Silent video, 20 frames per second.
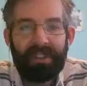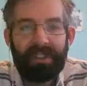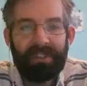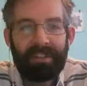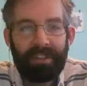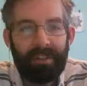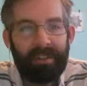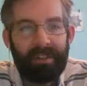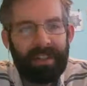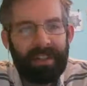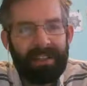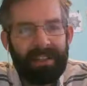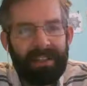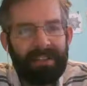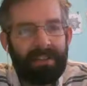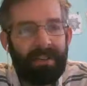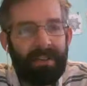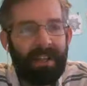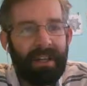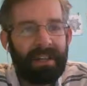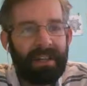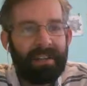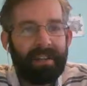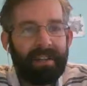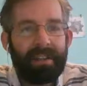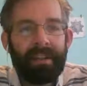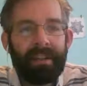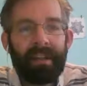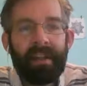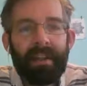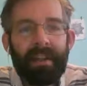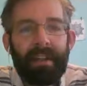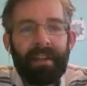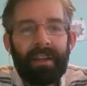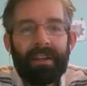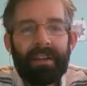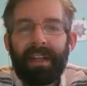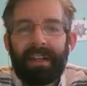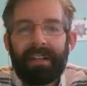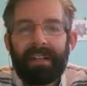Okay, so I think
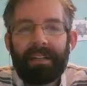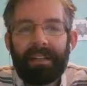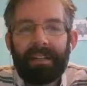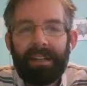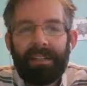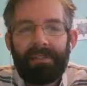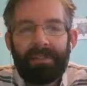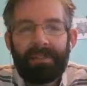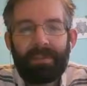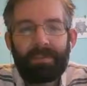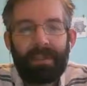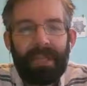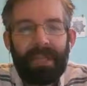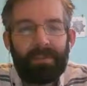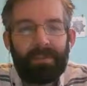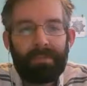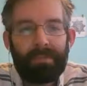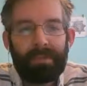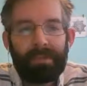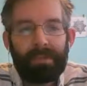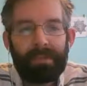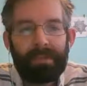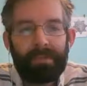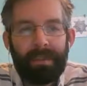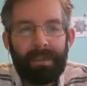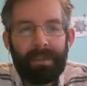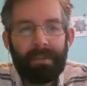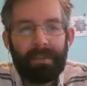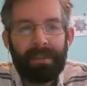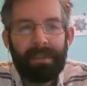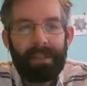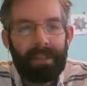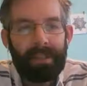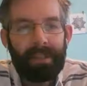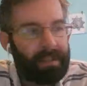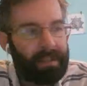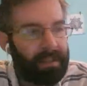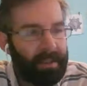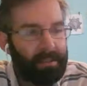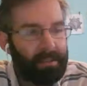that gives people maybe
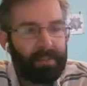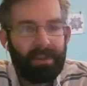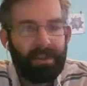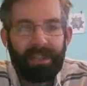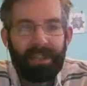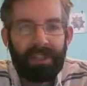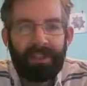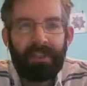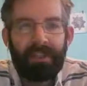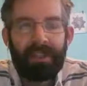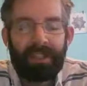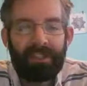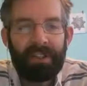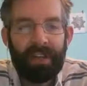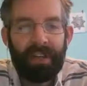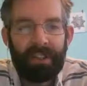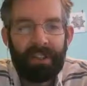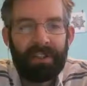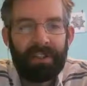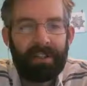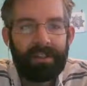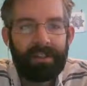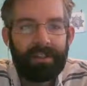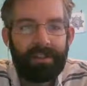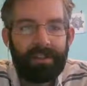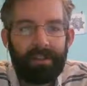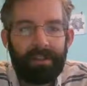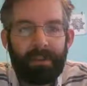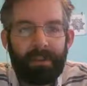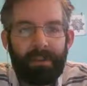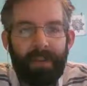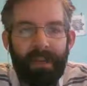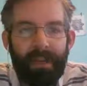a pretty good introduction to